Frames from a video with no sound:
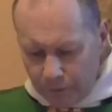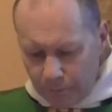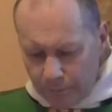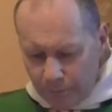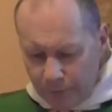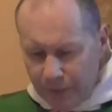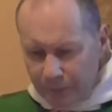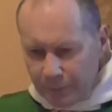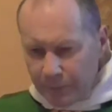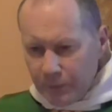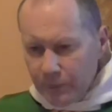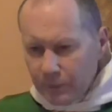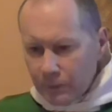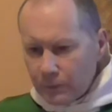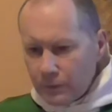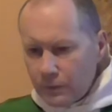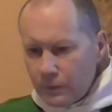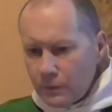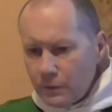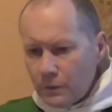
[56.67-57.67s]
People
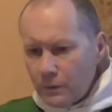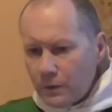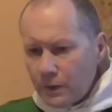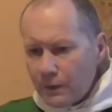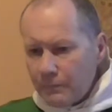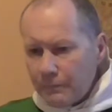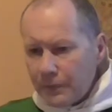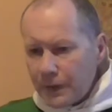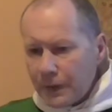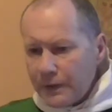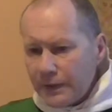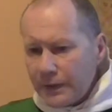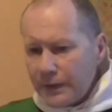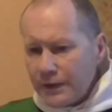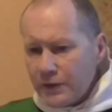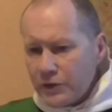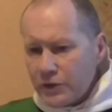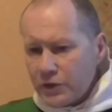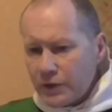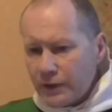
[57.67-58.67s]
who, by
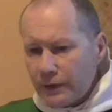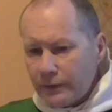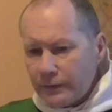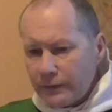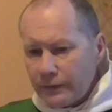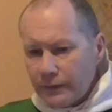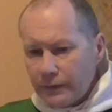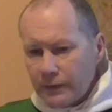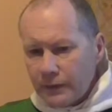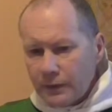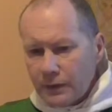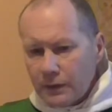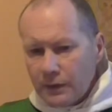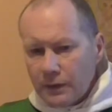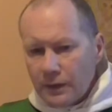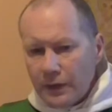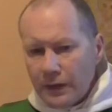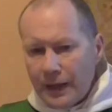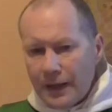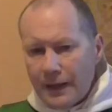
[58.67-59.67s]
nature,
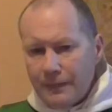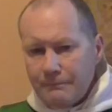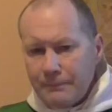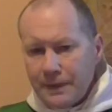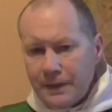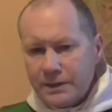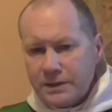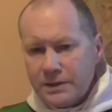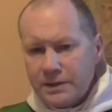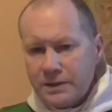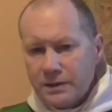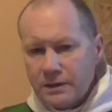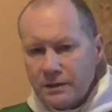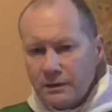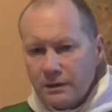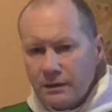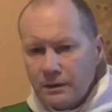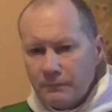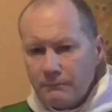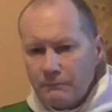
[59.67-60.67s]
emit
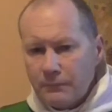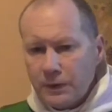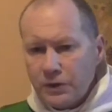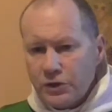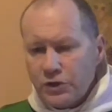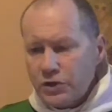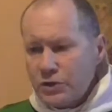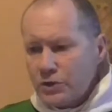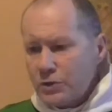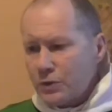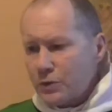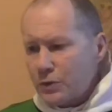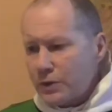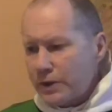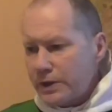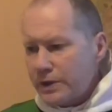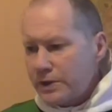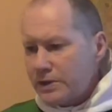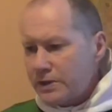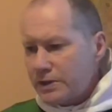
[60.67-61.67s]
much
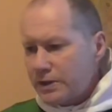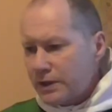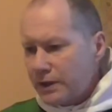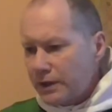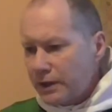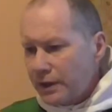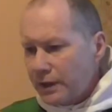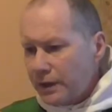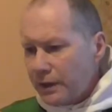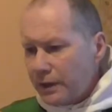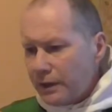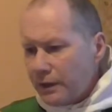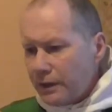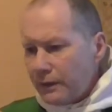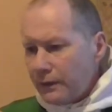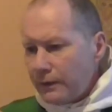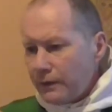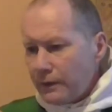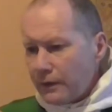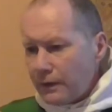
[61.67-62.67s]
noise
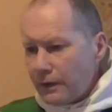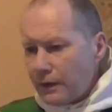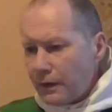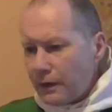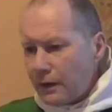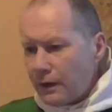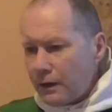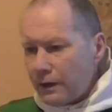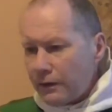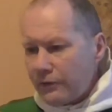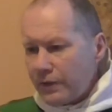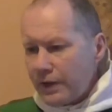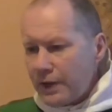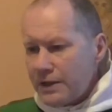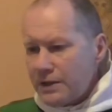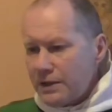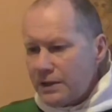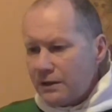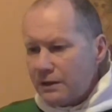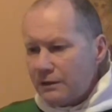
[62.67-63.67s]
are creating